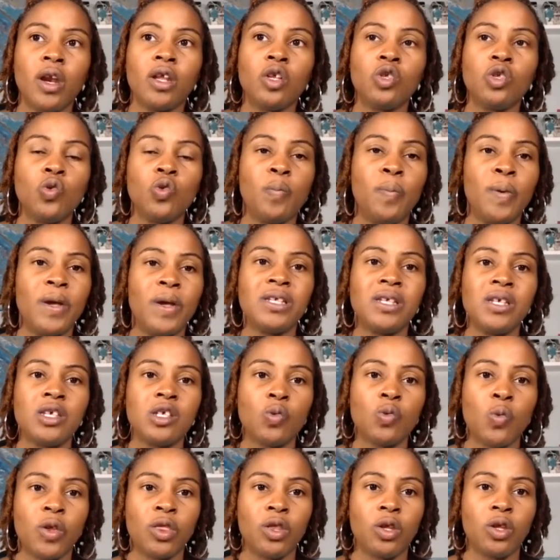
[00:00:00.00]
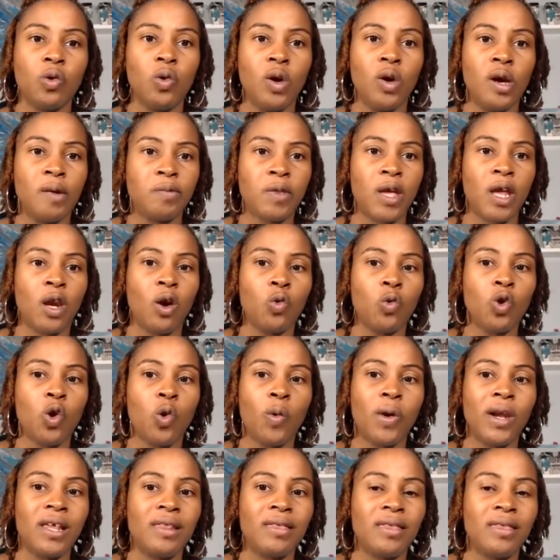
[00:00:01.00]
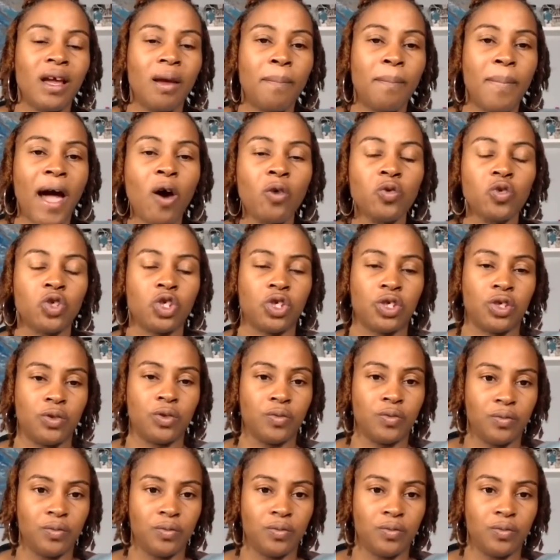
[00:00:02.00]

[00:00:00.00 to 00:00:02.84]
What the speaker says: to do business with you if they don't know anything about you.